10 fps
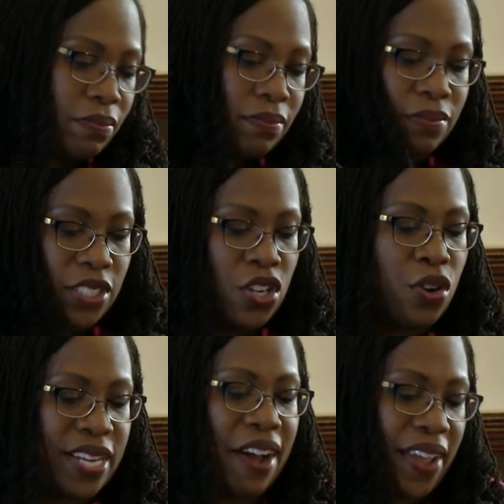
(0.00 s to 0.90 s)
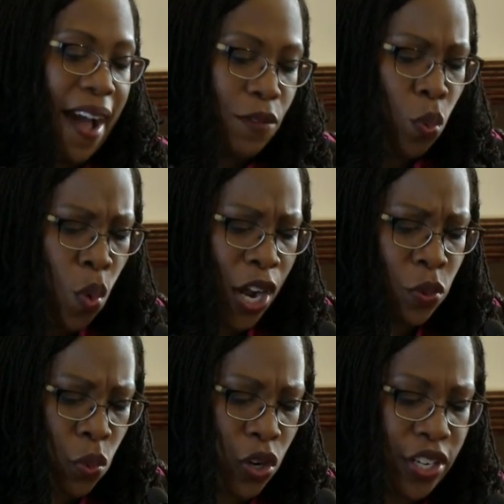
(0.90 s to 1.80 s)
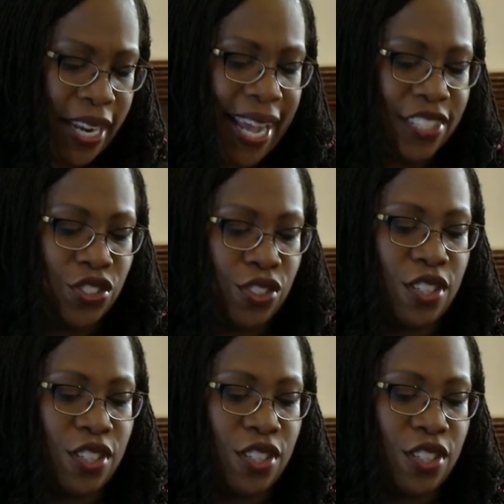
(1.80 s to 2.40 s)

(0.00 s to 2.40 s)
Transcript: would no doubt have a one-word answer